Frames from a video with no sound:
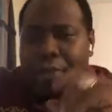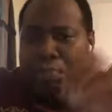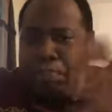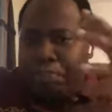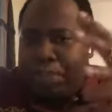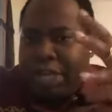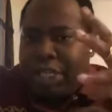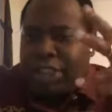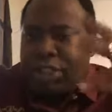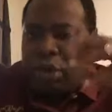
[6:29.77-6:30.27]

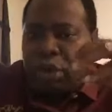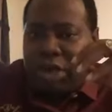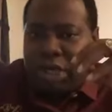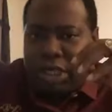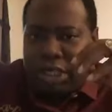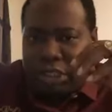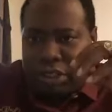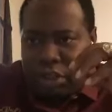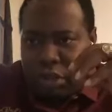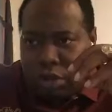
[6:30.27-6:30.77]
based on
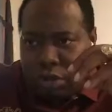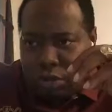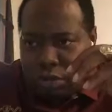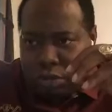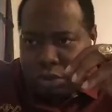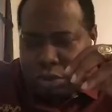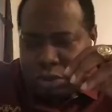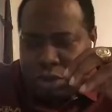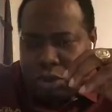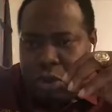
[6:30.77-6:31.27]
these
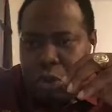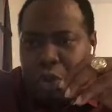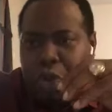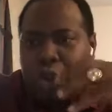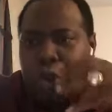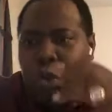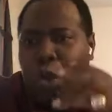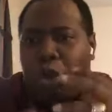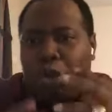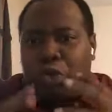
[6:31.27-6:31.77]
goals.
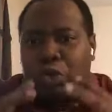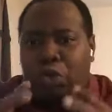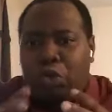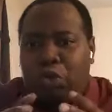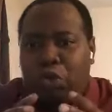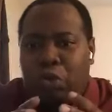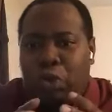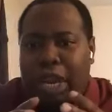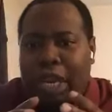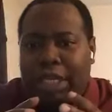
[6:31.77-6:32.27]
You want to
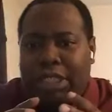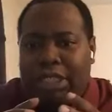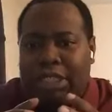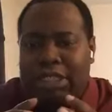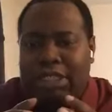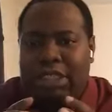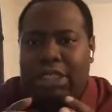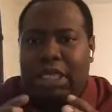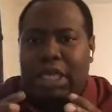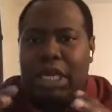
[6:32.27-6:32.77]

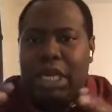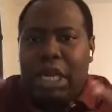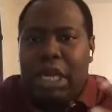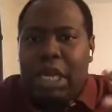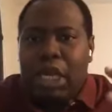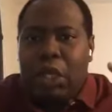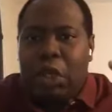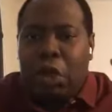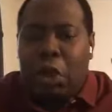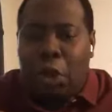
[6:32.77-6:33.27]
create
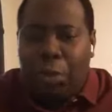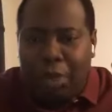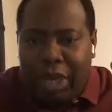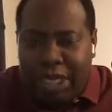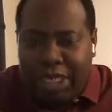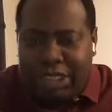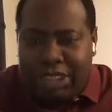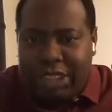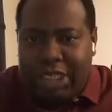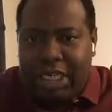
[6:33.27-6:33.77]

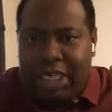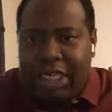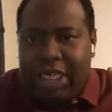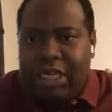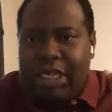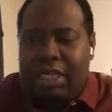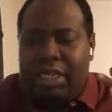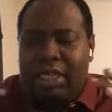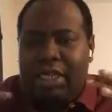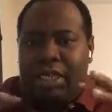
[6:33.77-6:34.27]

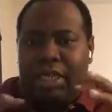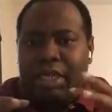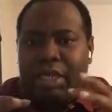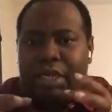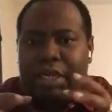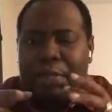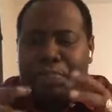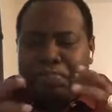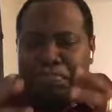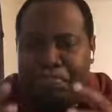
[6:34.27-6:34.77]

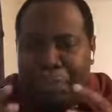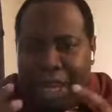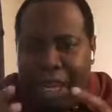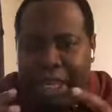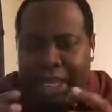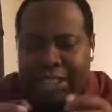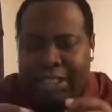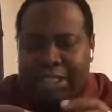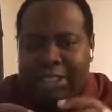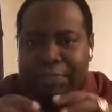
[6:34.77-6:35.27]

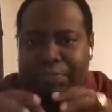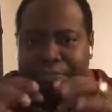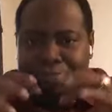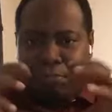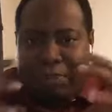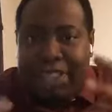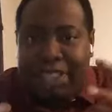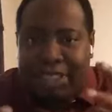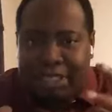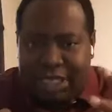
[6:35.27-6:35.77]
community-based
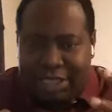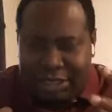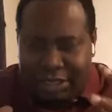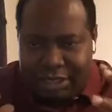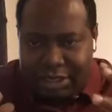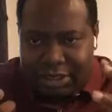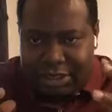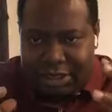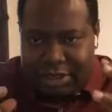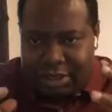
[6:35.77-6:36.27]

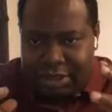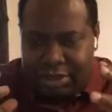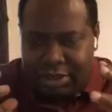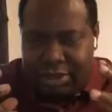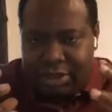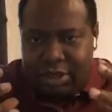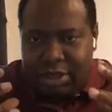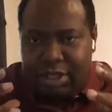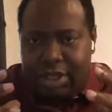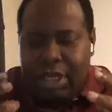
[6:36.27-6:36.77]
businesses
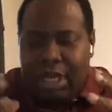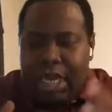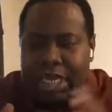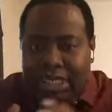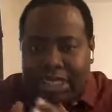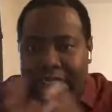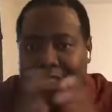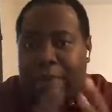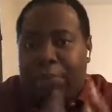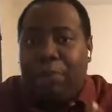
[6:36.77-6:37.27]

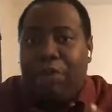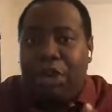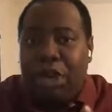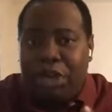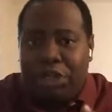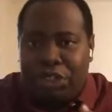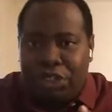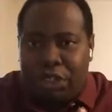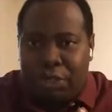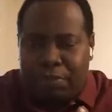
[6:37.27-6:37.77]
into
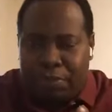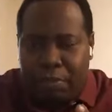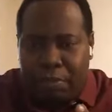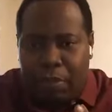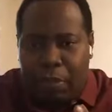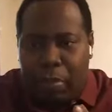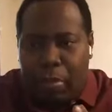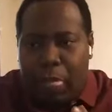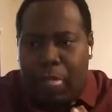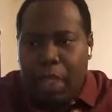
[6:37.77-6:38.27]
entrepreneurship
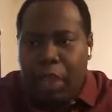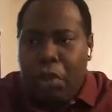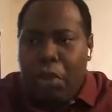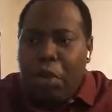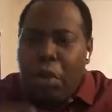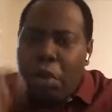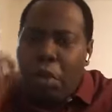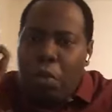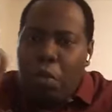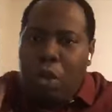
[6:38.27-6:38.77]

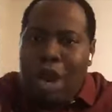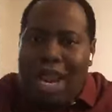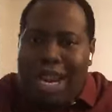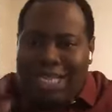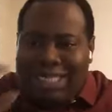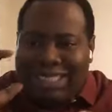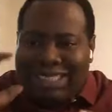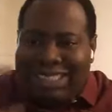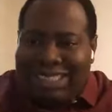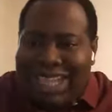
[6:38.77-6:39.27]
where
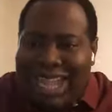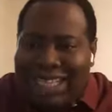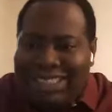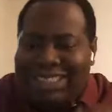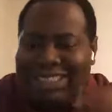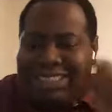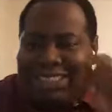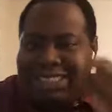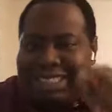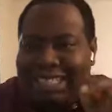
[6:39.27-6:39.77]
it's
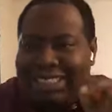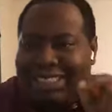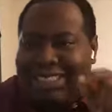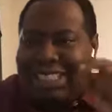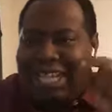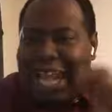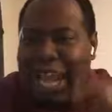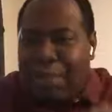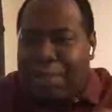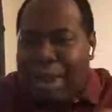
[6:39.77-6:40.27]
not
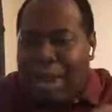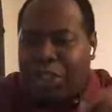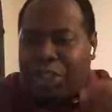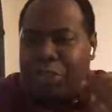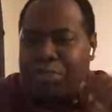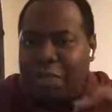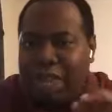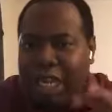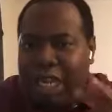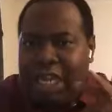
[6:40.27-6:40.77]
just
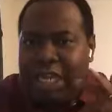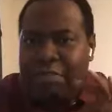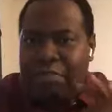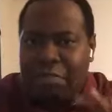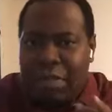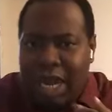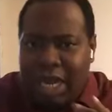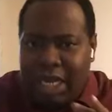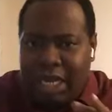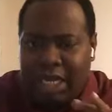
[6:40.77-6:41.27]
about making
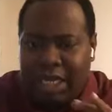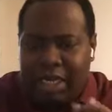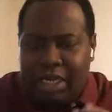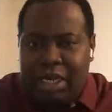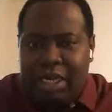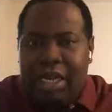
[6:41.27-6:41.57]
money,